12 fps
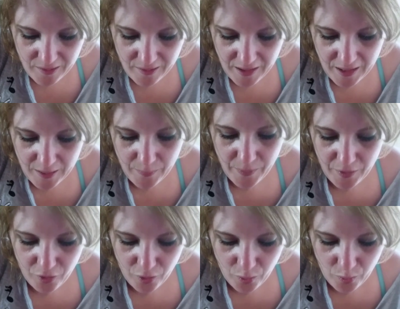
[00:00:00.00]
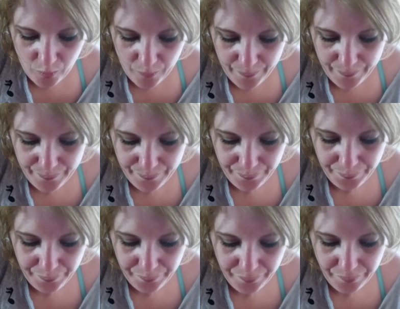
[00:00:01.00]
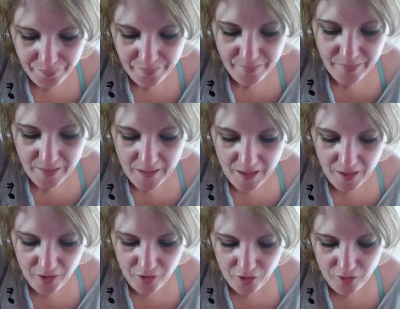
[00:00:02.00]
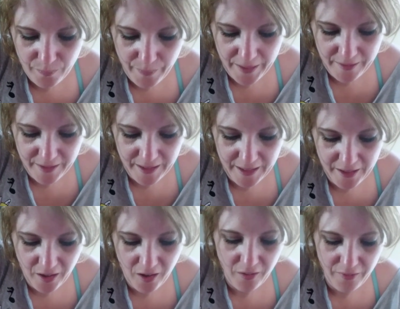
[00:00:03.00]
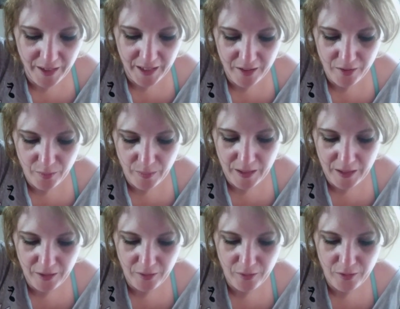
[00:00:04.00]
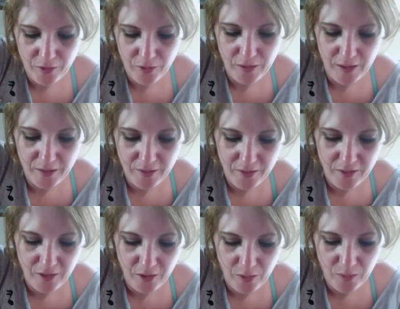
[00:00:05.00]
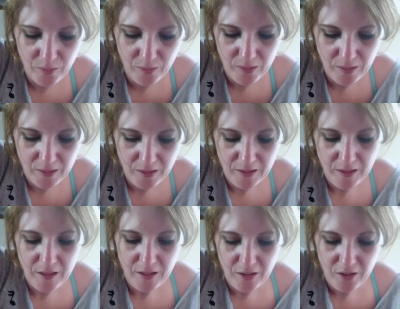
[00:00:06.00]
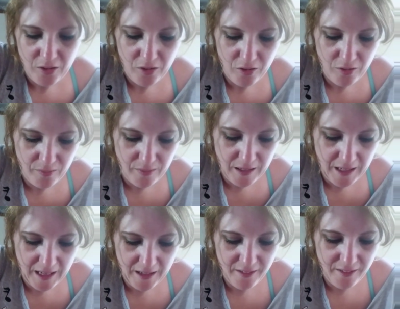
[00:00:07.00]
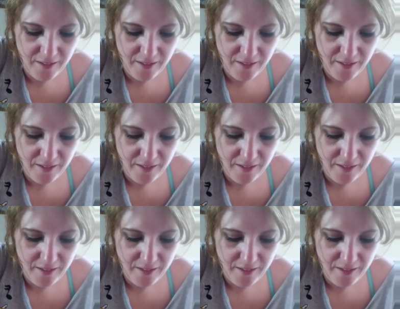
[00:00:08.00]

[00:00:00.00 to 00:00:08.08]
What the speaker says: take in my tool and just basically carving into it, and you can do this to get